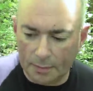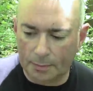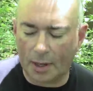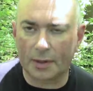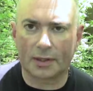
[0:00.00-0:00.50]

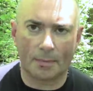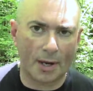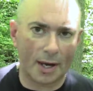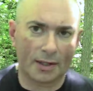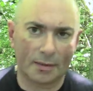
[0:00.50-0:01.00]
Probably
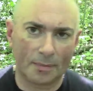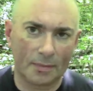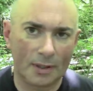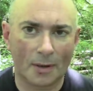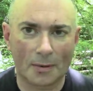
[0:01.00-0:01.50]
somebody,
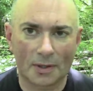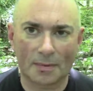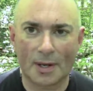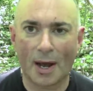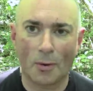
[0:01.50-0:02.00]
some, you know,
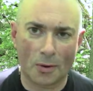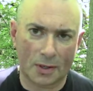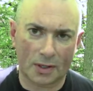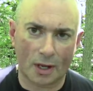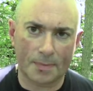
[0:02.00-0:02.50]
some guy
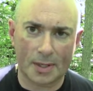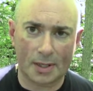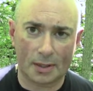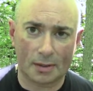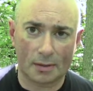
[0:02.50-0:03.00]
ordered something
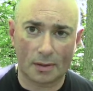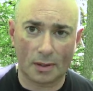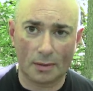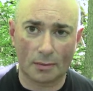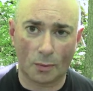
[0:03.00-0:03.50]
and
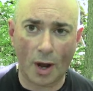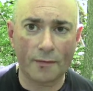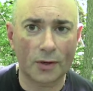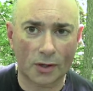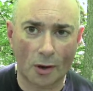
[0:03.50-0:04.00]
the
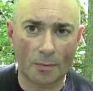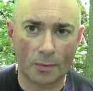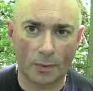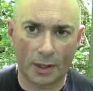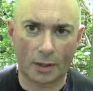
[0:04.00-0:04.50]
wife was home
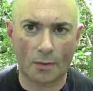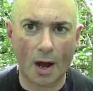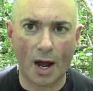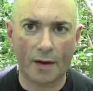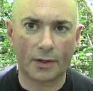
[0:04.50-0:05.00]
when it
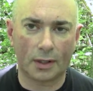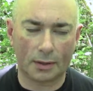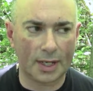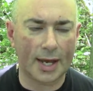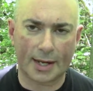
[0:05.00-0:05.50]
arrived
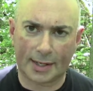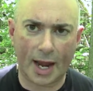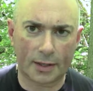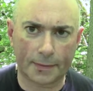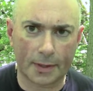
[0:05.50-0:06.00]
and you guys
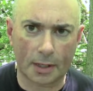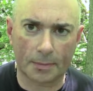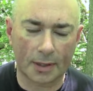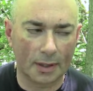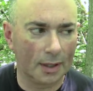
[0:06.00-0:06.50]
ass
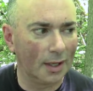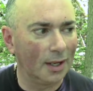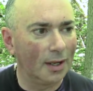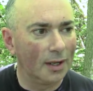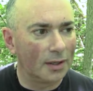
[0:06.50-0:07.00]
reamed.
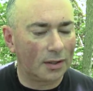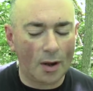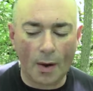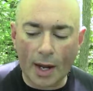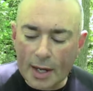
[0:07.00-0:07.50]

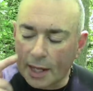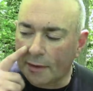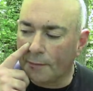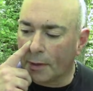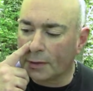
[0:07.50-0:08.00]
So I got
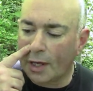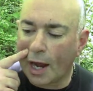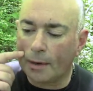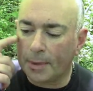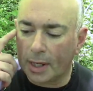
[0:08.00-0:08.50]
the first
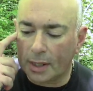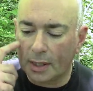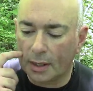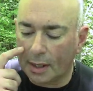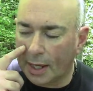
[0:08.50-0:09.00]
item in,
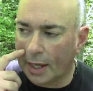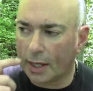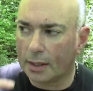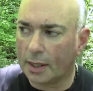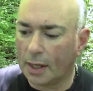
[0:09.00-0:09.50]

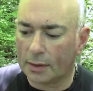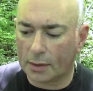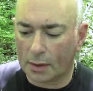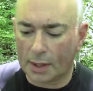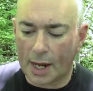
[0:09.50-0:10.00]
and it
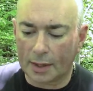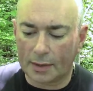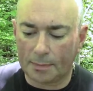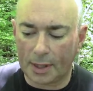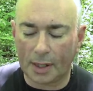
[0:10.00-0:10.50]
turned out
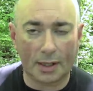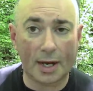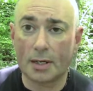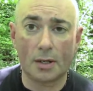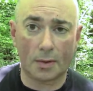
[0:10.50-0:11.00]
to be, and
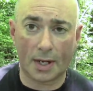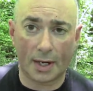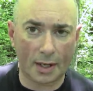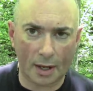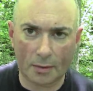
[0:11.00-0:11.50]
I didn't know what
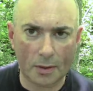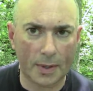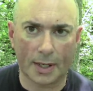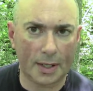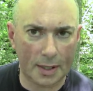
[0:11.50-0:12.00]
any, I don't know
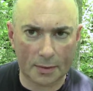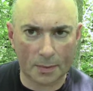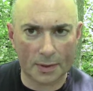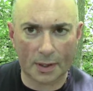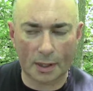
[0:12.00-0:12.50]
what any of these
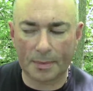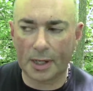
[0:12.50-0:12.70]
ones are going to